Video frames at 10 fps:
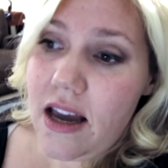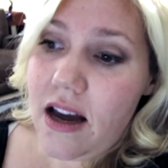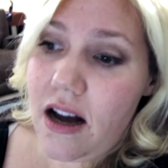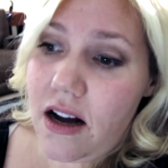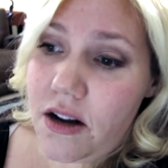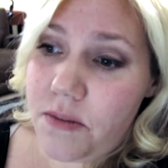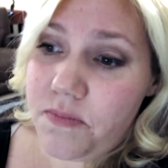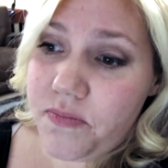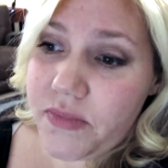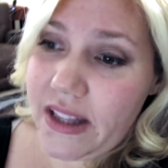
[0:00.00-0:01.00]
um,
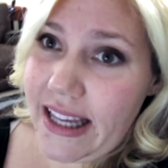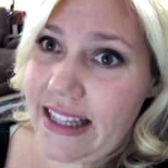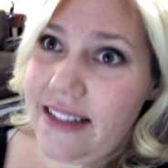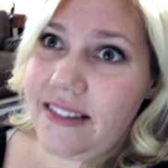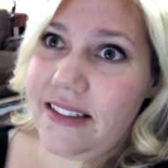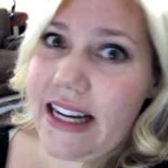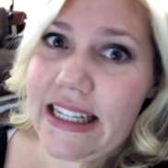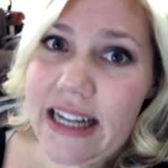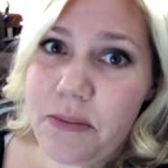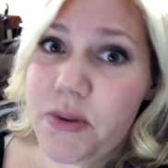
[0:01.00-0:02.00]
like
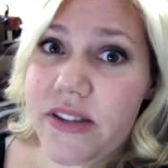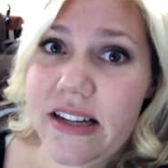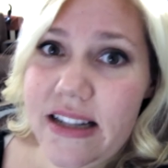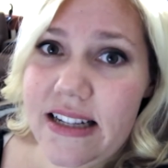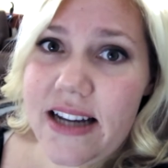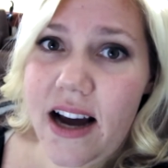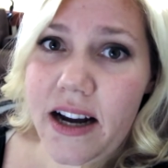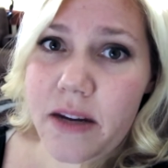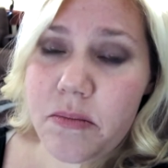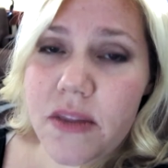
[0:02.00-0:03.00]
99% of the
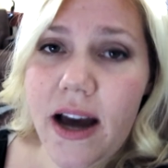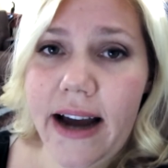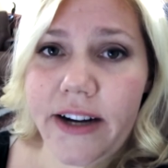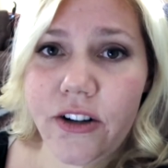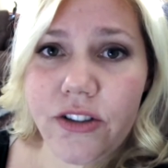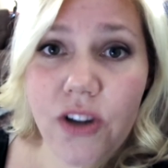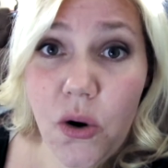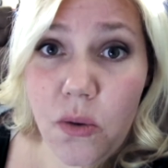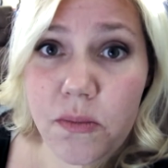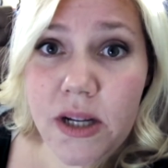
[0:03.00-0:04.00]
time, the Iron
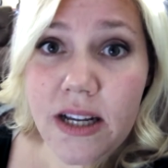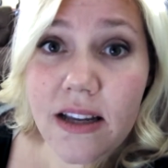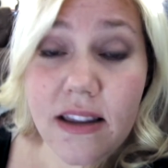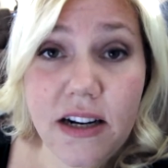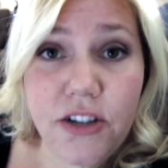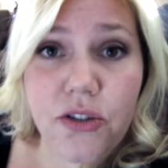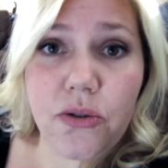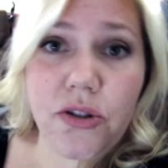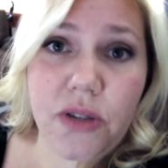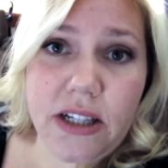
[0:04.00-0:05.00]
Dome that I
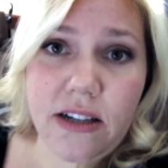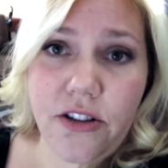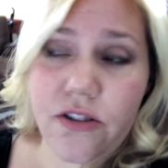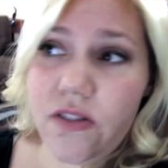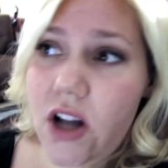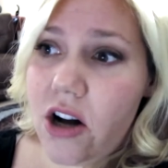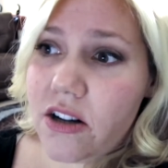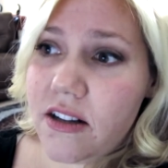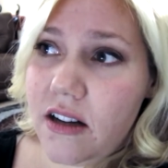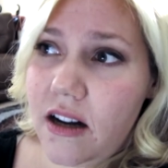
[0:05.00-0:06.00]
showed you in another
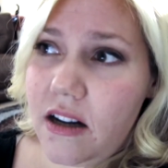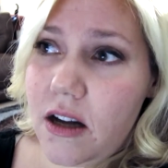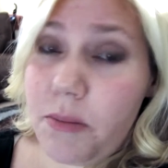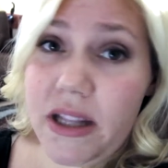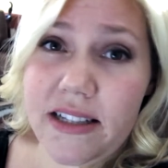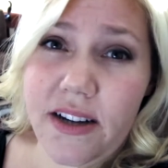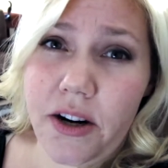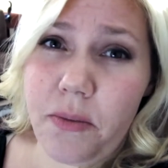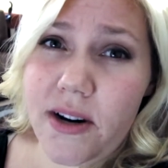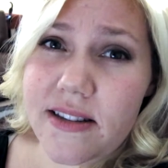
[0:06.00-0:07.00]
vlog, uh, a
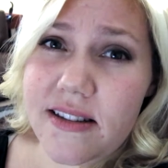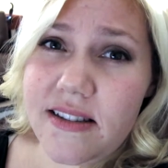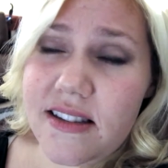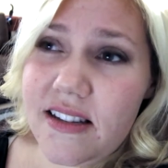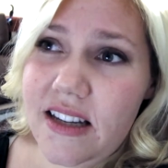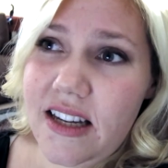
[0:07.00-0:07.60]
military presence,